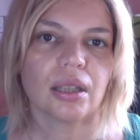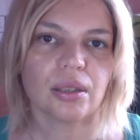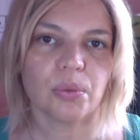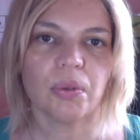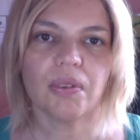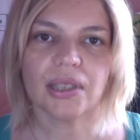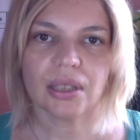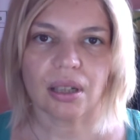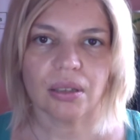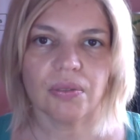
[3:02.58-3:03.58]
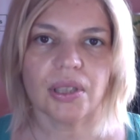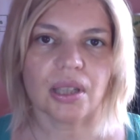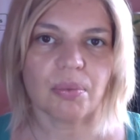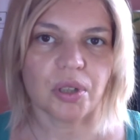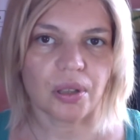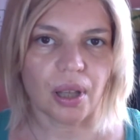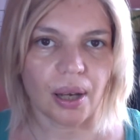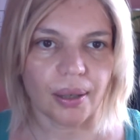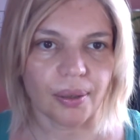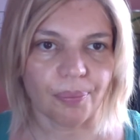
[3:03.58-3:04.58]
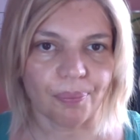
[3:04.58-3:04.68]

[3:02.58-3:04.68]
So we will start with subject line.